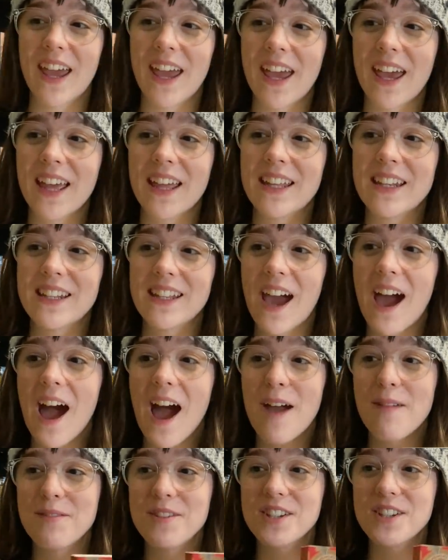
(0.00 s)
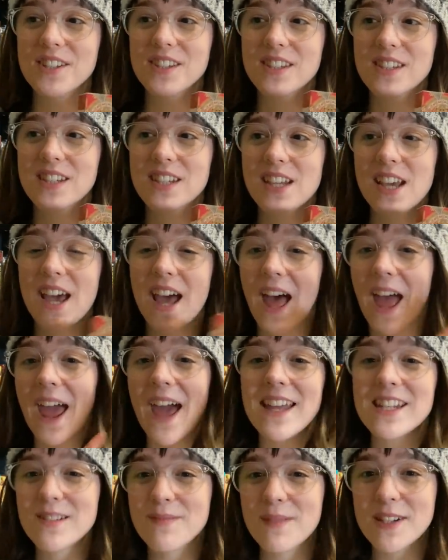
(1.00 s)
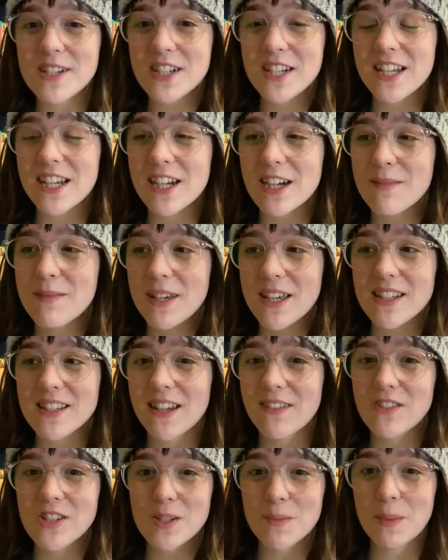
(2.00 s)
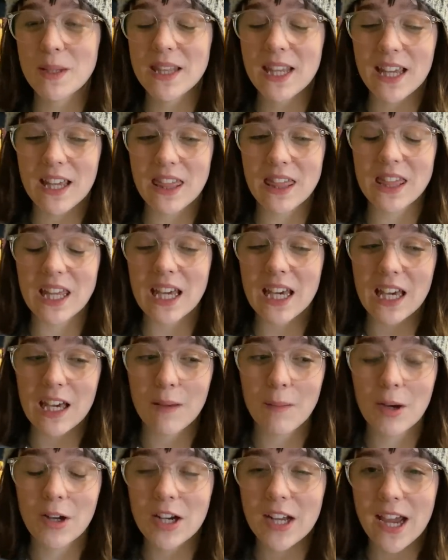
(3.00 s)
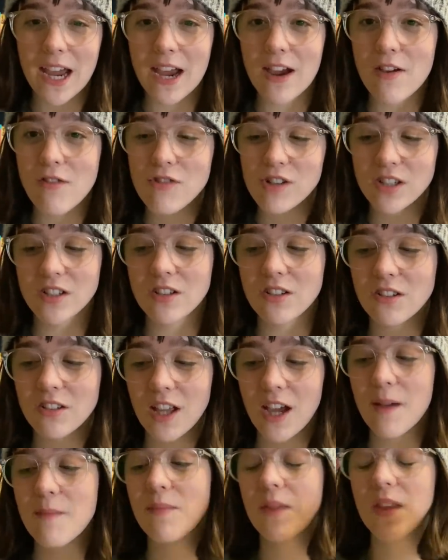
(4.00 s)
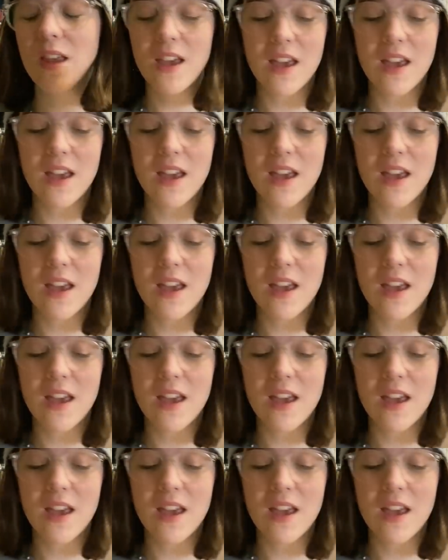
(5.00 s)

And yeah, I'm just, I had to mention it here because I've just been like thinking about it every single day